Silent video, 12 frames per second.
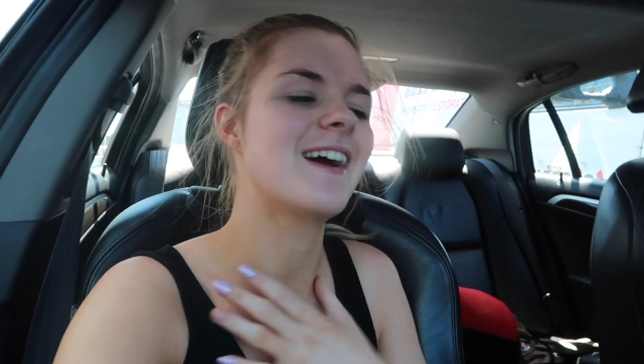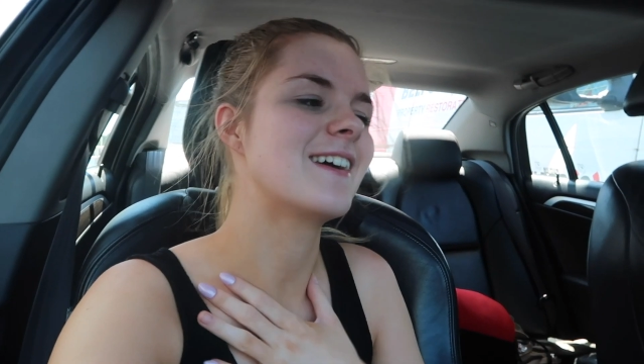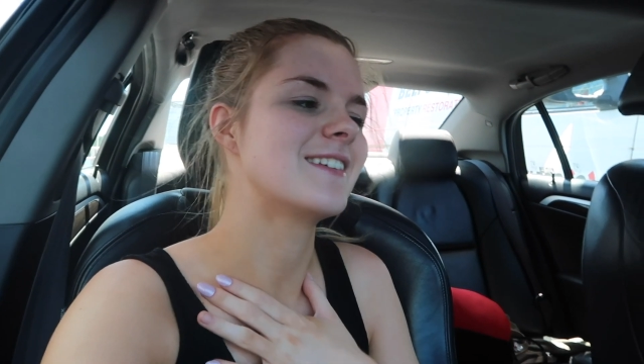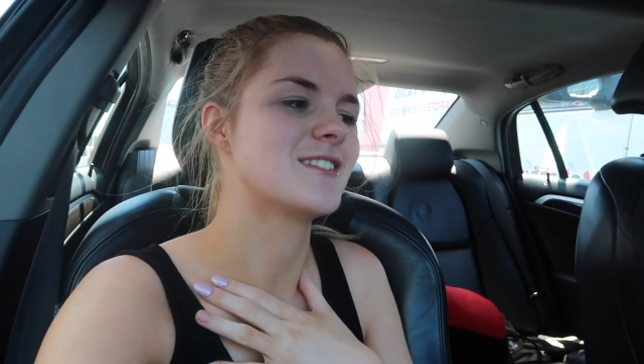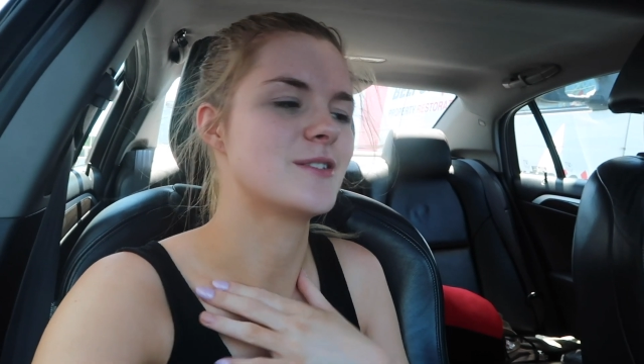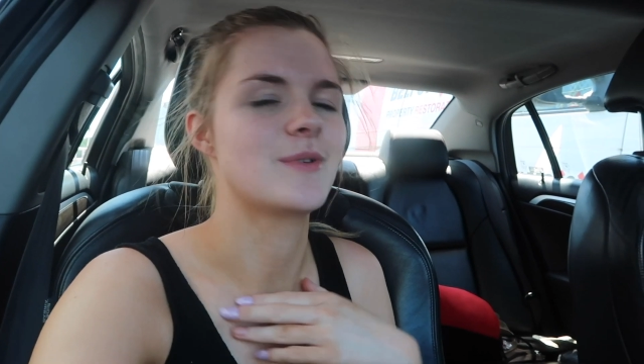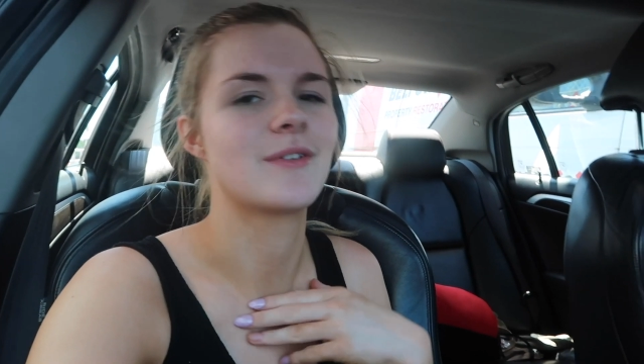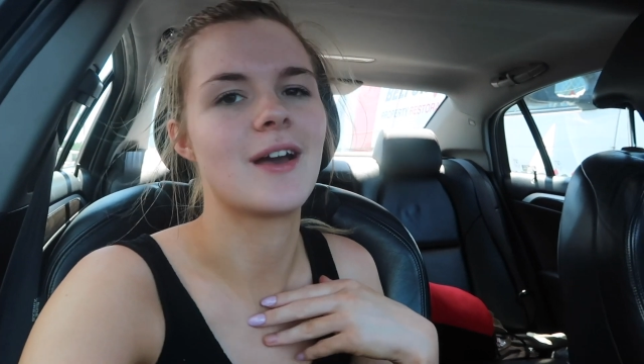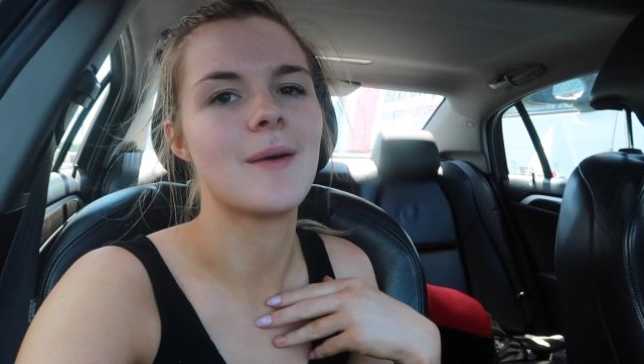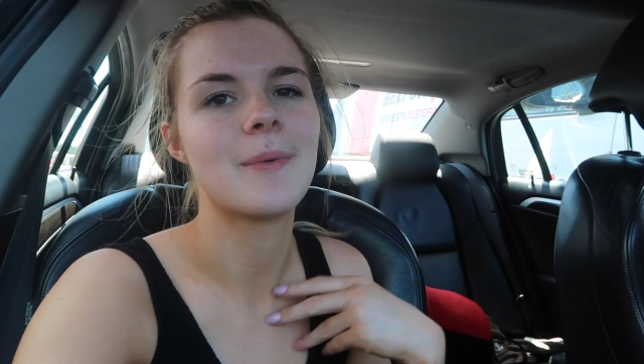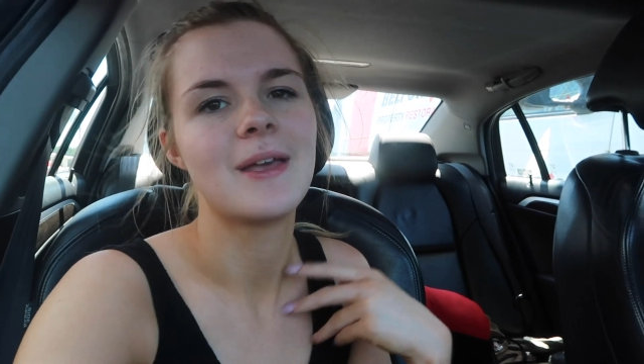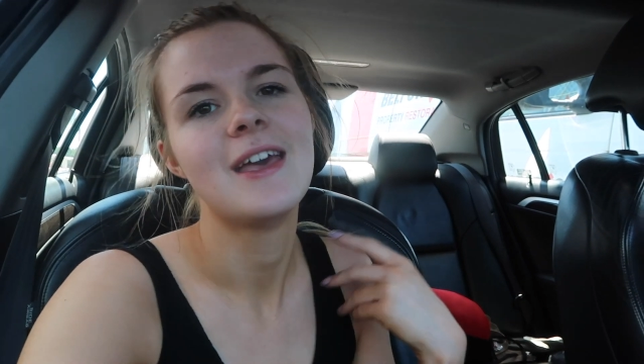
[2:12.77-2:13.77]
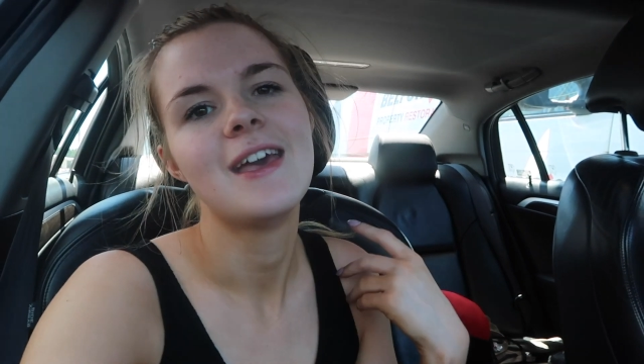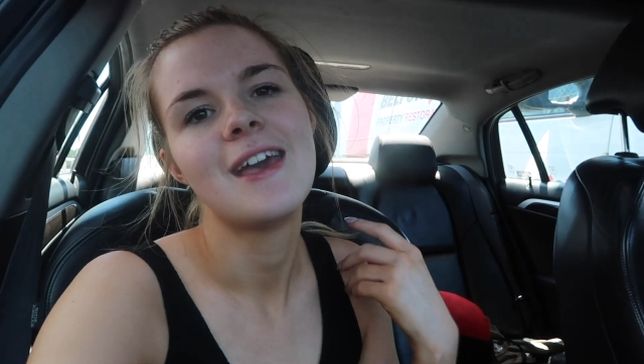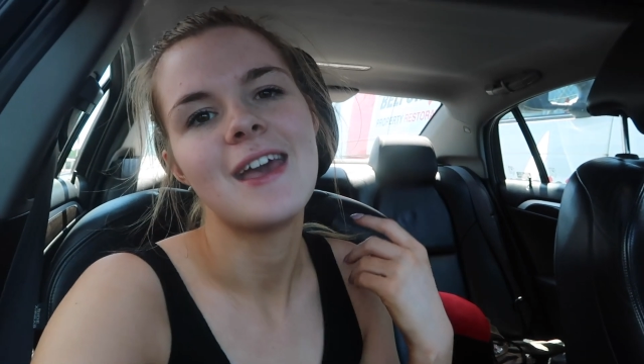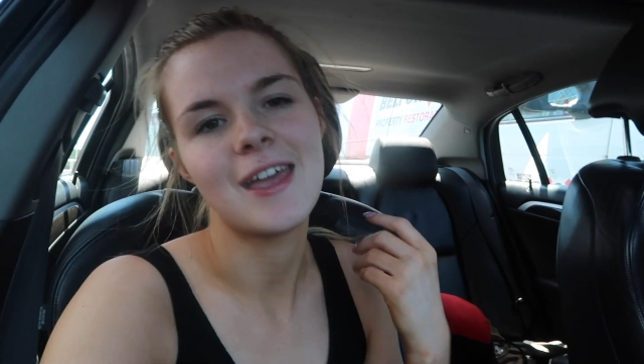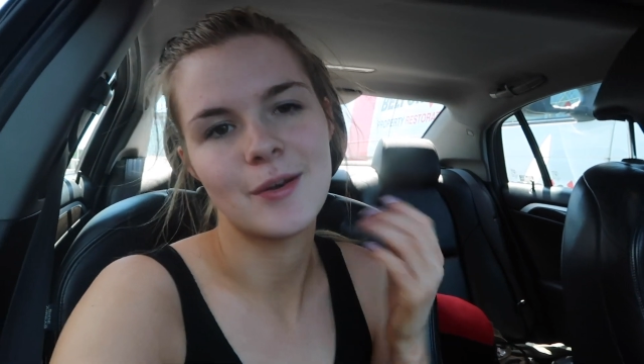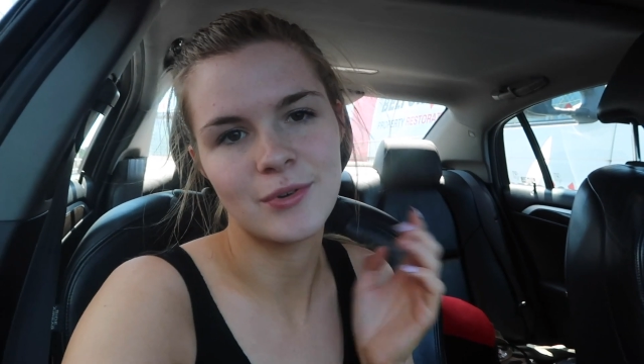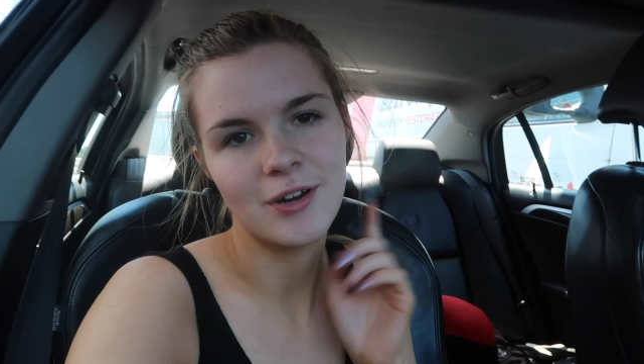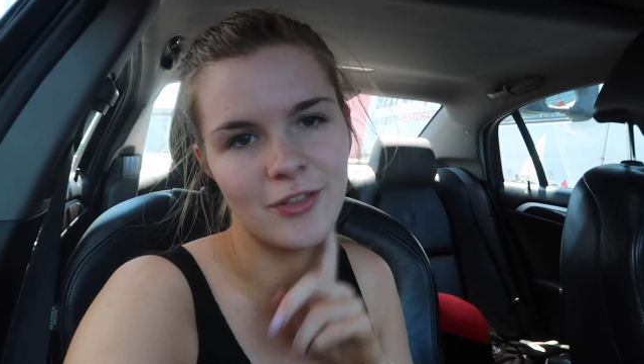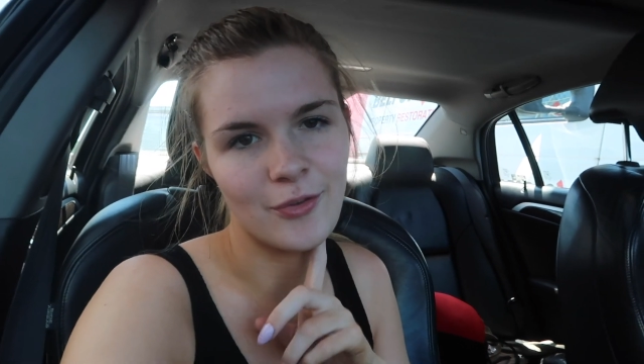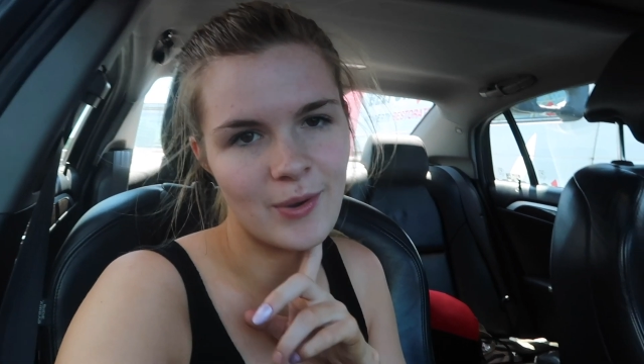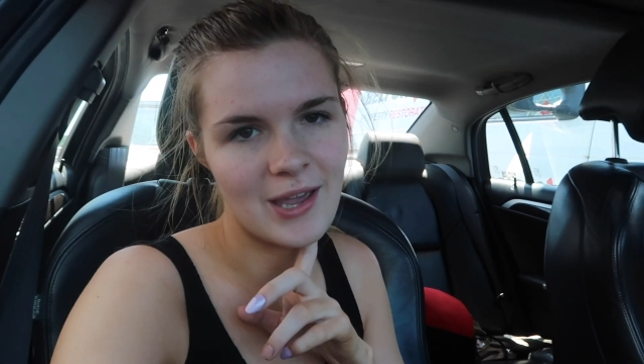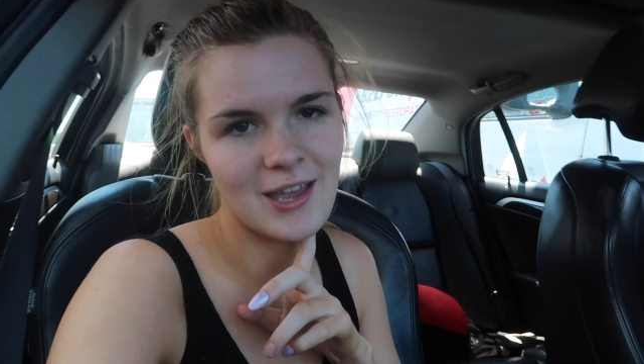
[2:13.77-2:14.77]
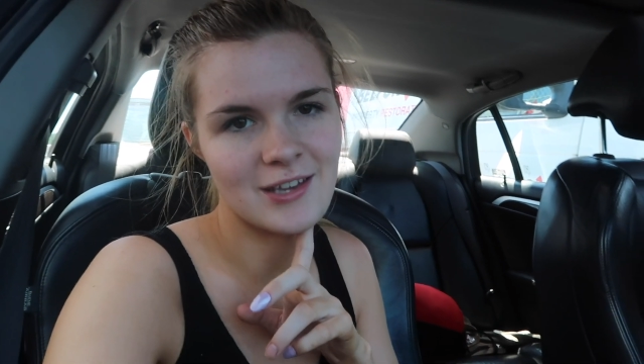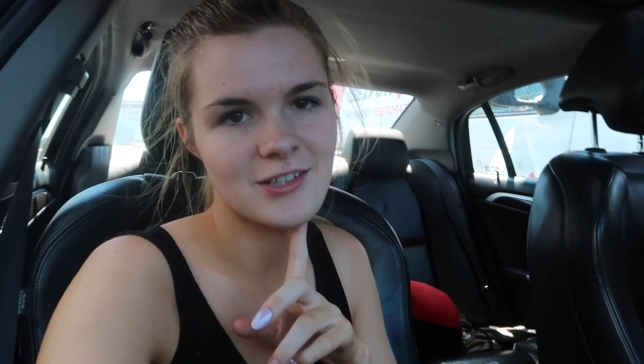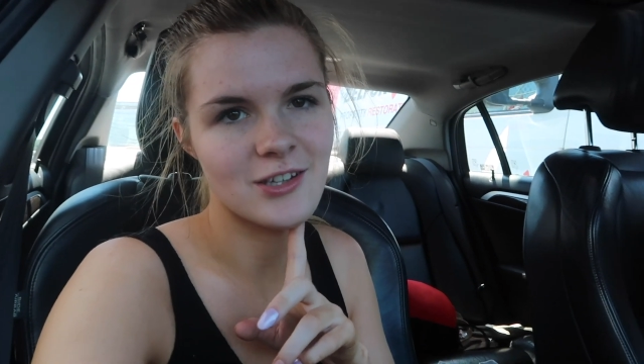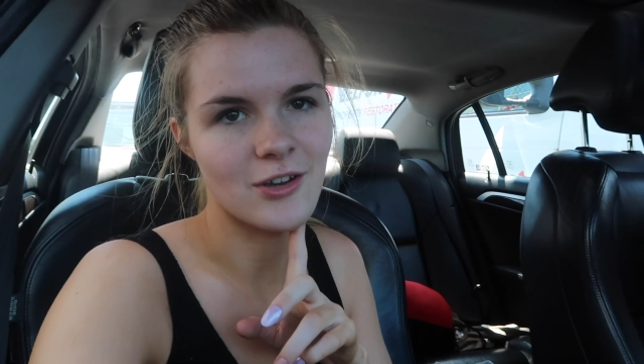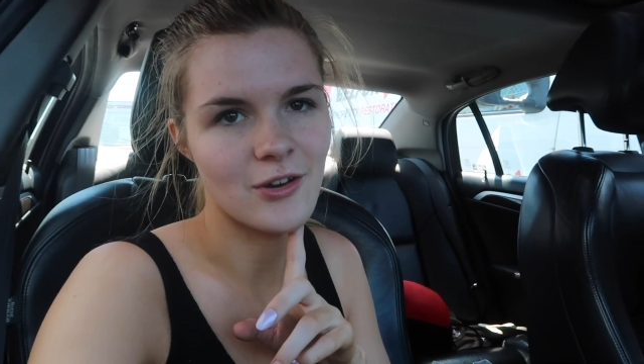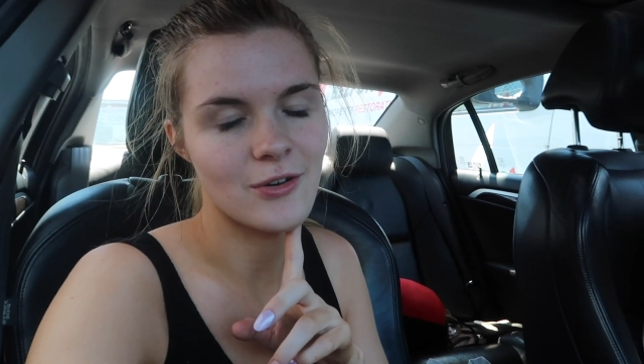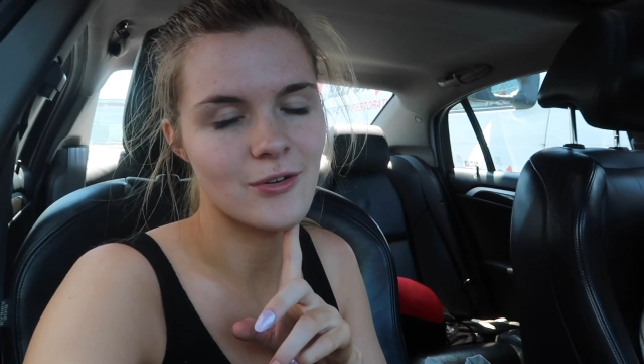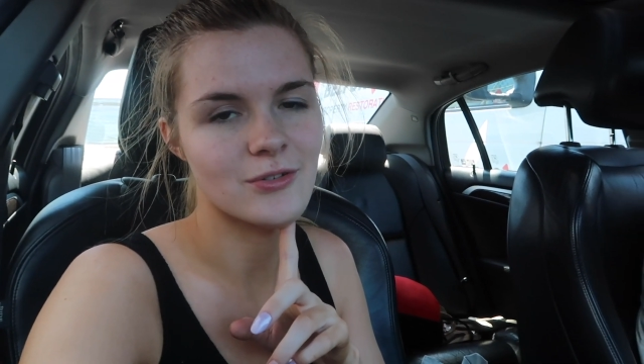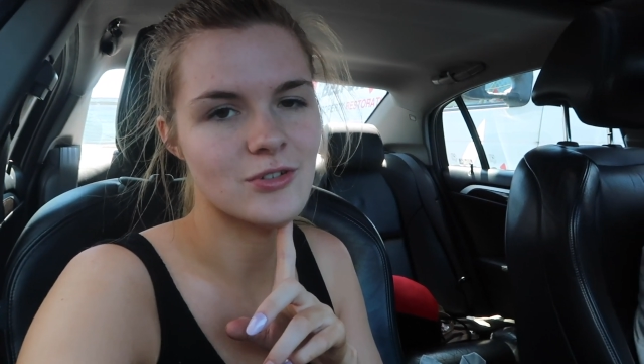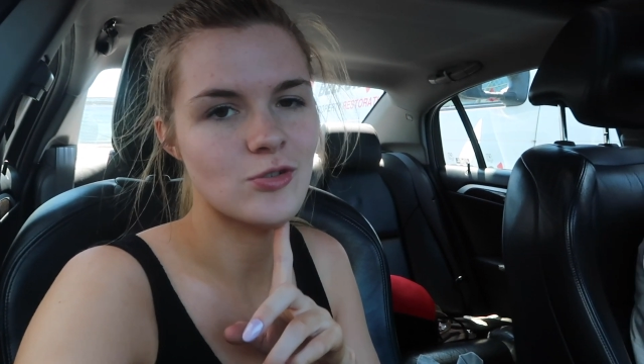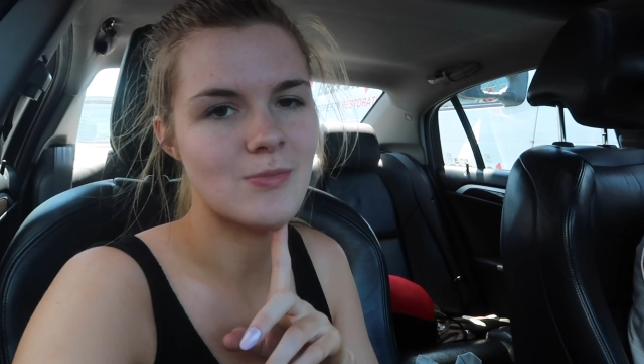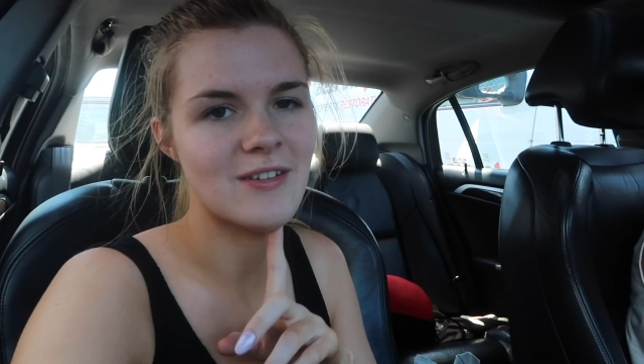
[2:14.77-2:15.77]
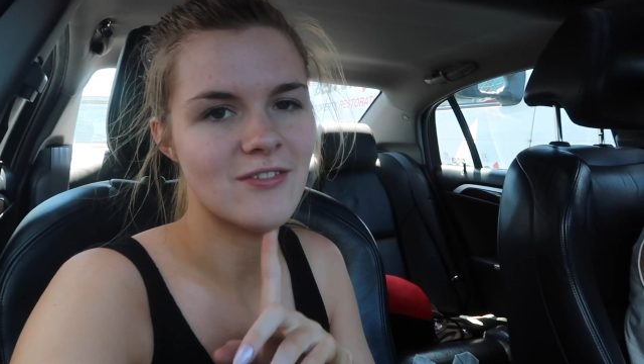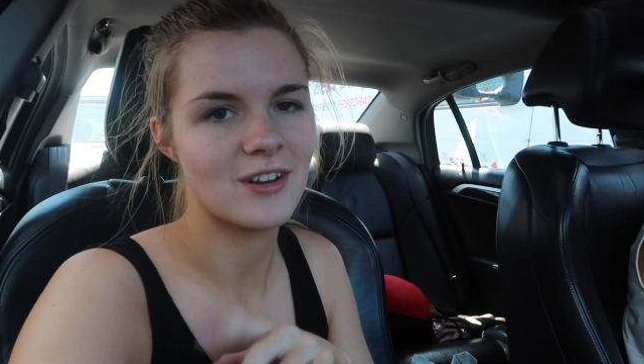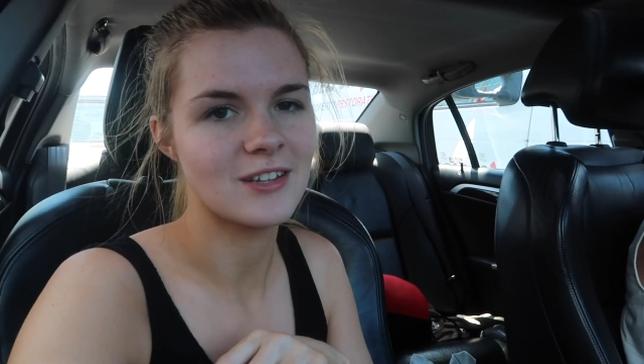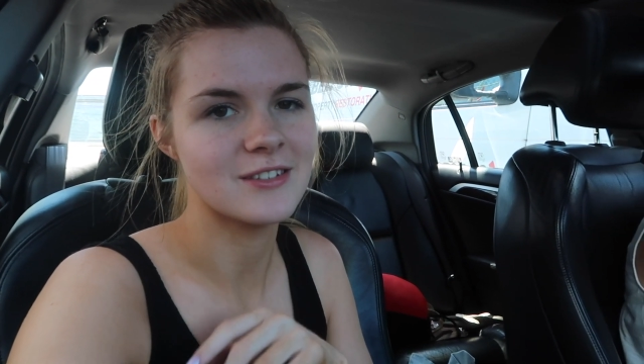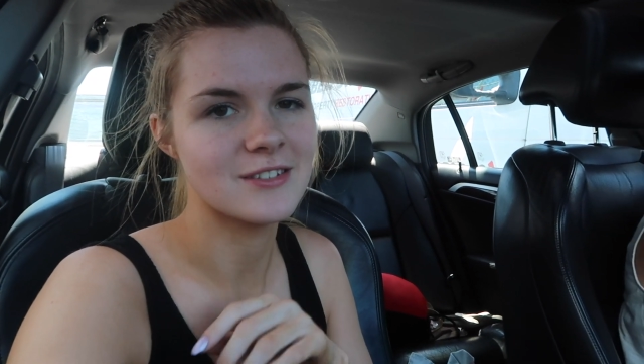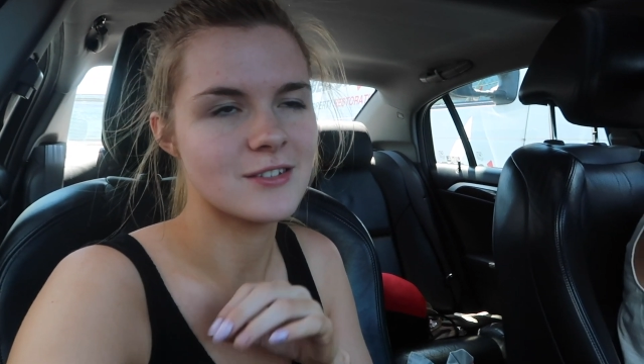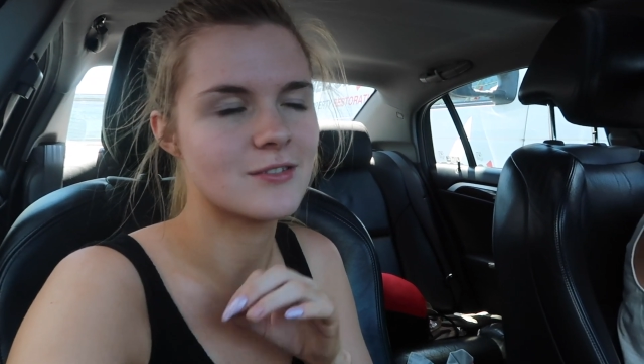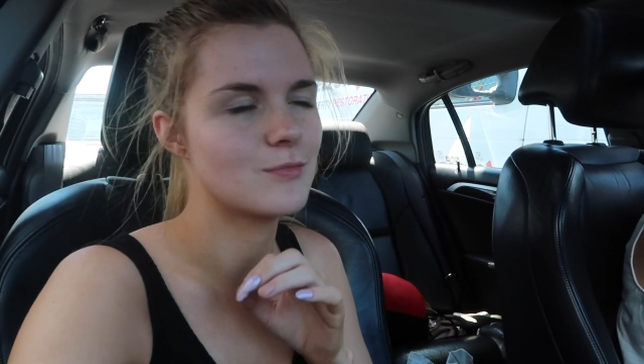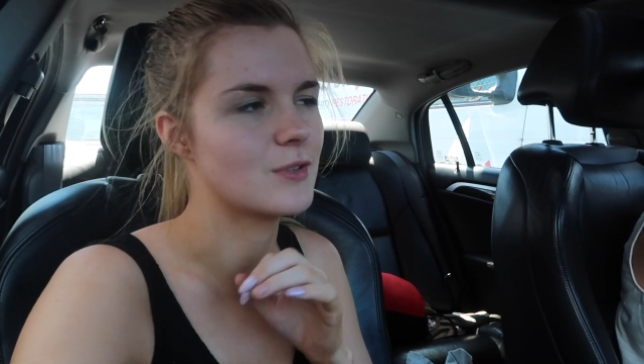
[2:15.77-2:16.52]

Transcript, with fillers: I just woke up and we're on the way to go to my friend's